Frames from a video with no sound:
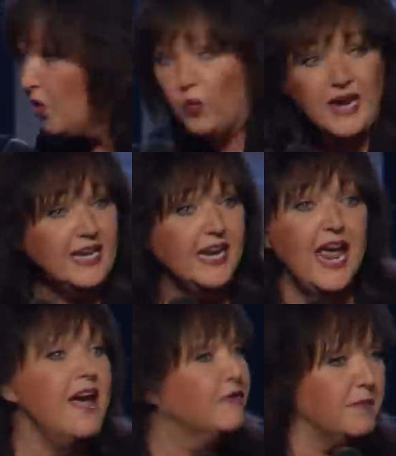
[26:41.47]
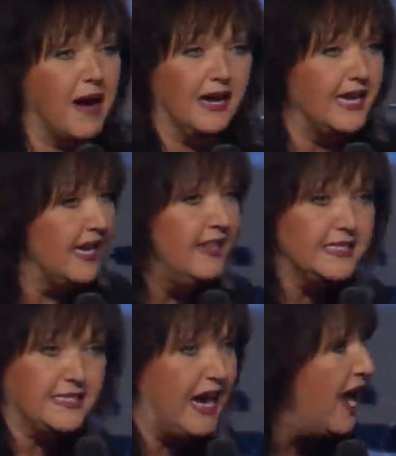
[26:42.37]
We need everybody in this
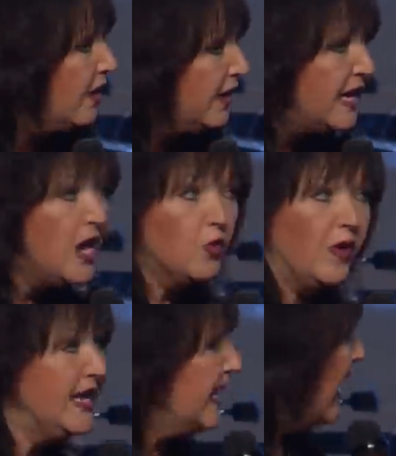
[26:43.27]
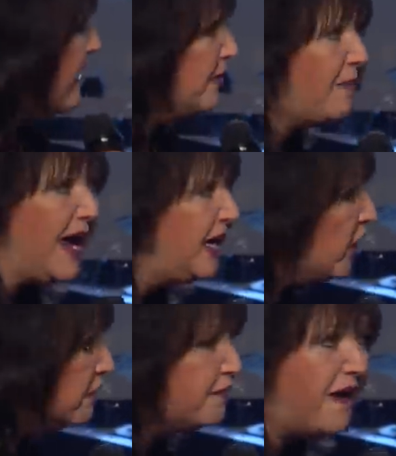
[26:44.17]
county. We need everybody
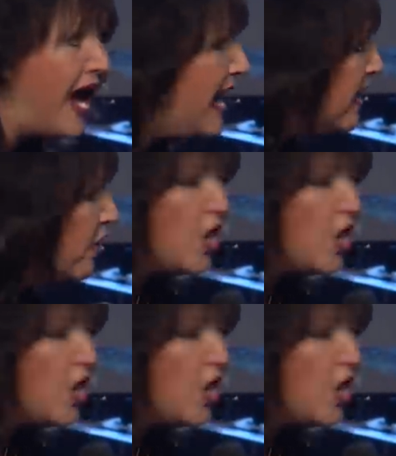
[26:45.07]
on fire.